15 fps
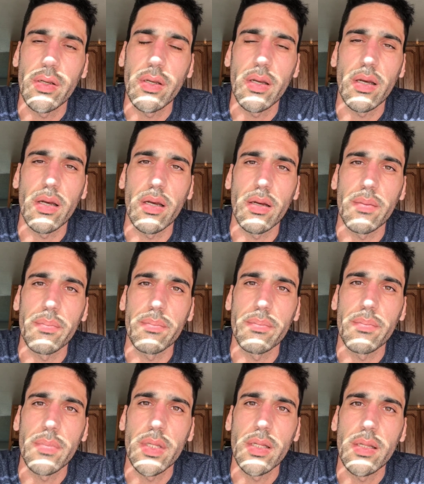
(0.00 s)

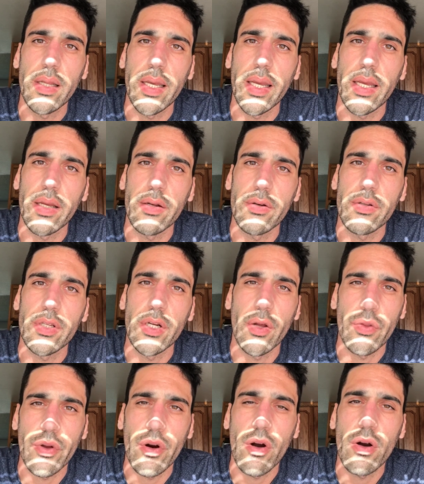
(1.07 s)
And
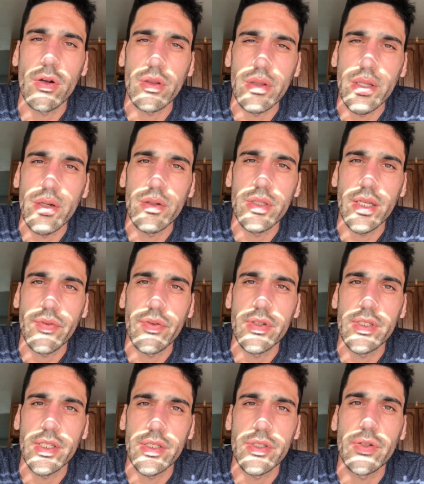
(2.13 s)
there are little
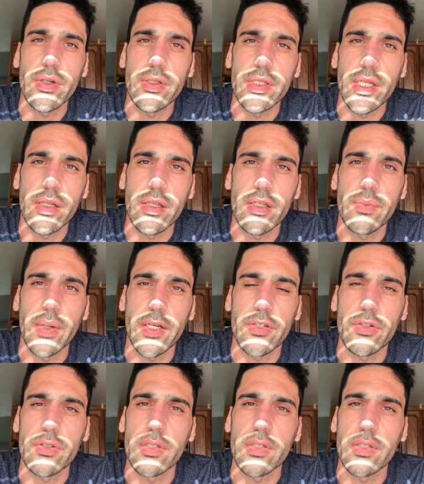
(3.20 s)
differences you can see on these pictures,